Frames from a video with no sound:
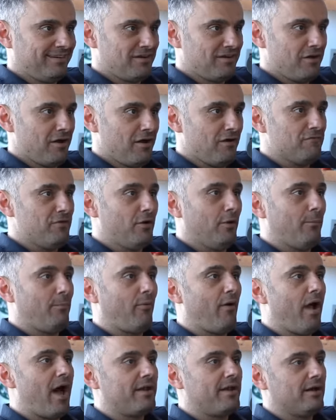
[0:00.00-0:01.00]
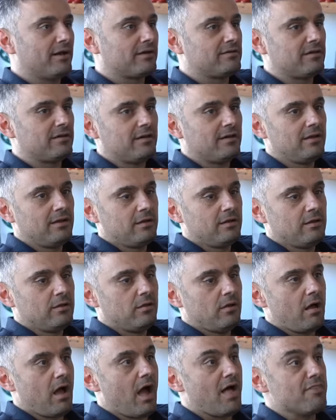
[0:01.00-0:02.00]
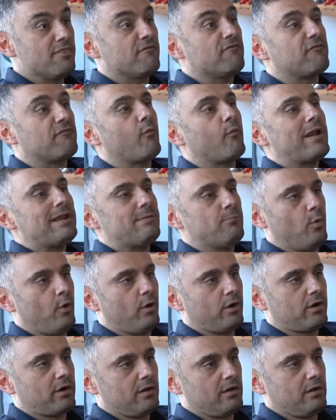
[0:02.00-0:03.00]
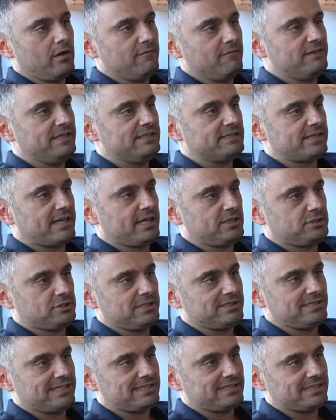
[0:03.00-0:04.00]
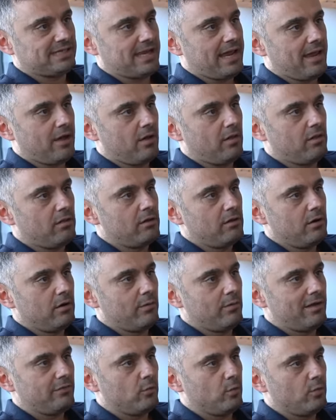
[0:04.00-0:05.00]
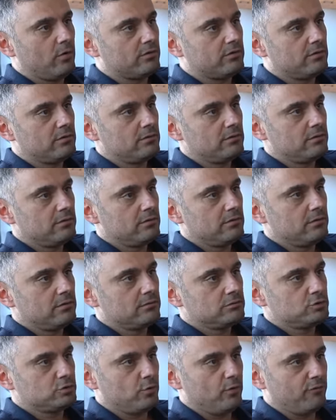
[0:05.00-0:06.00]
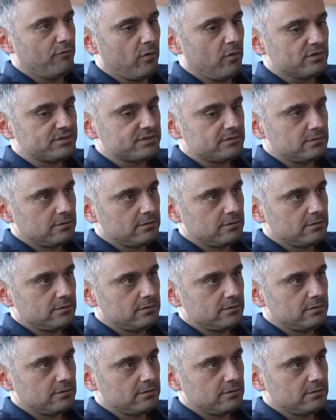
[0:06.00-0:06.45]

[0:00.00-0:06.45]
of their product on the framework of these kitchens at scale around the world. True or false?